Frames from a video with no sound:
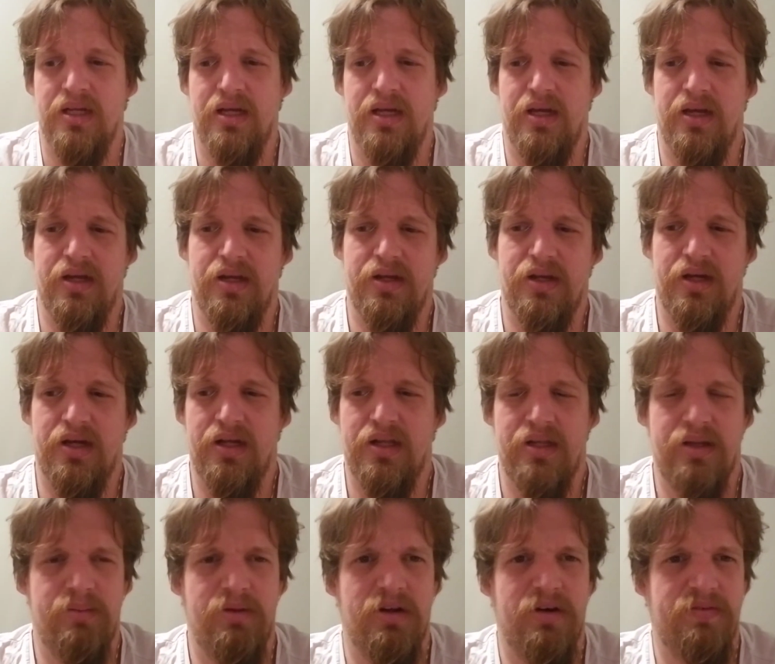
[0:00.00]
And uh,
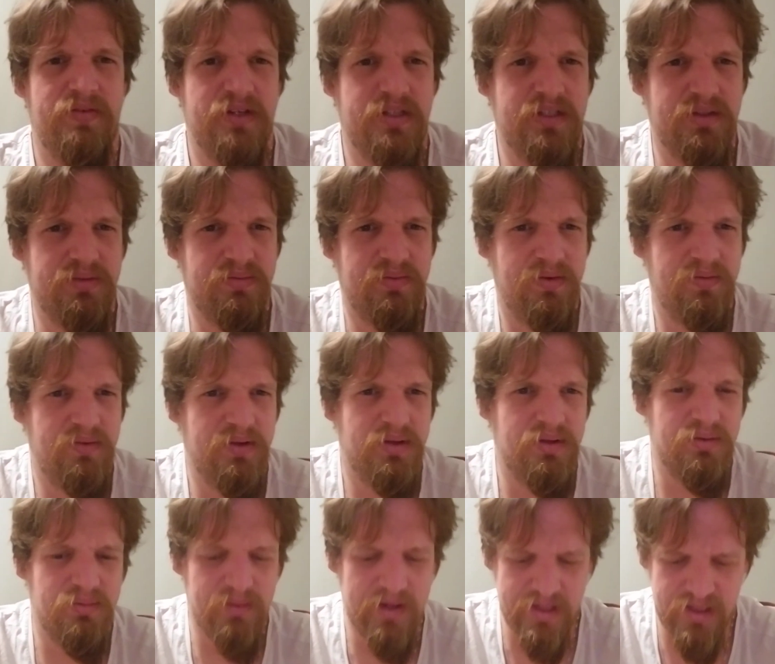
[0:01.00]
let me know if I should review
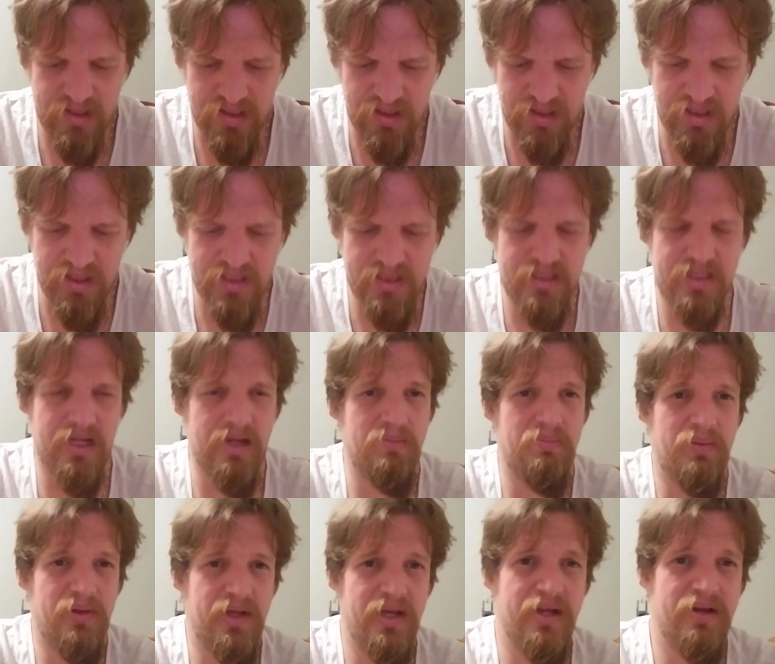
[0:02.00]
the rest of the
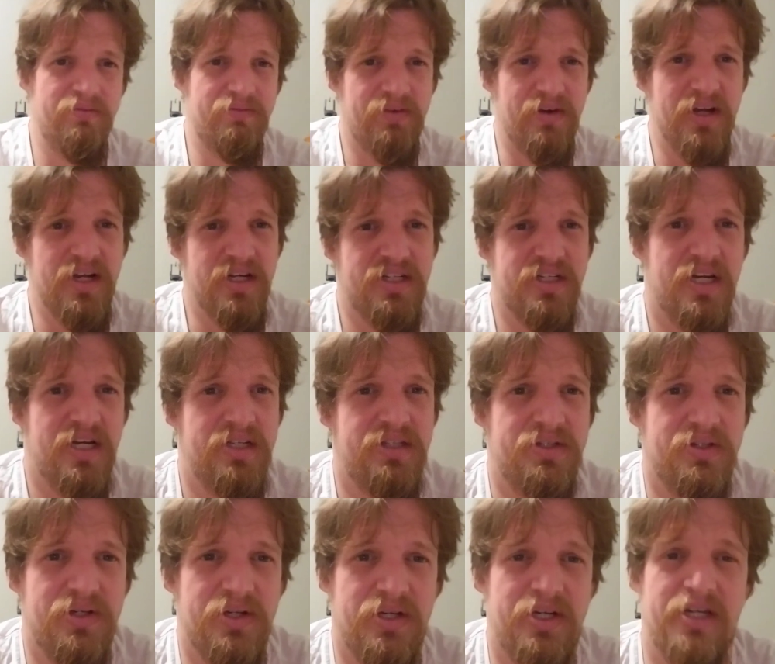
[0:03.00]
Escape Plan franchise
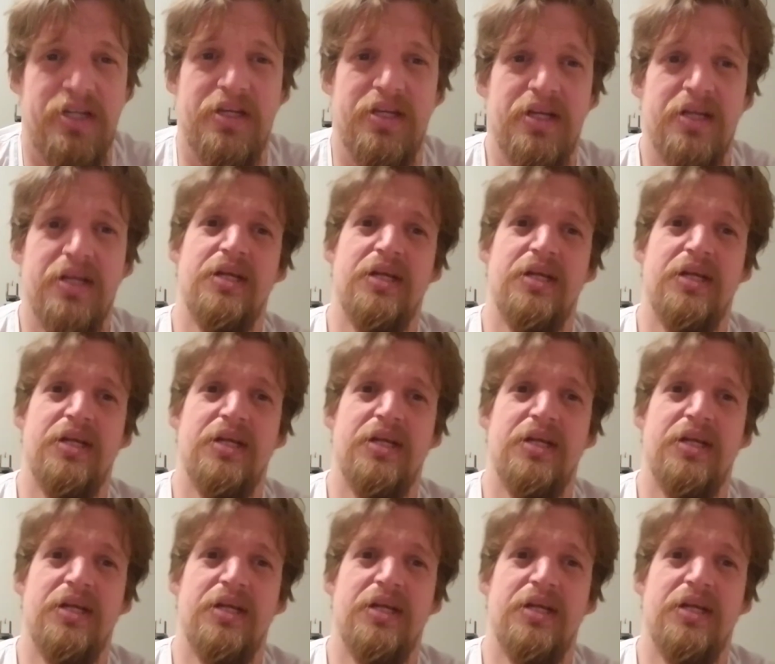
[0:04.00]
or not.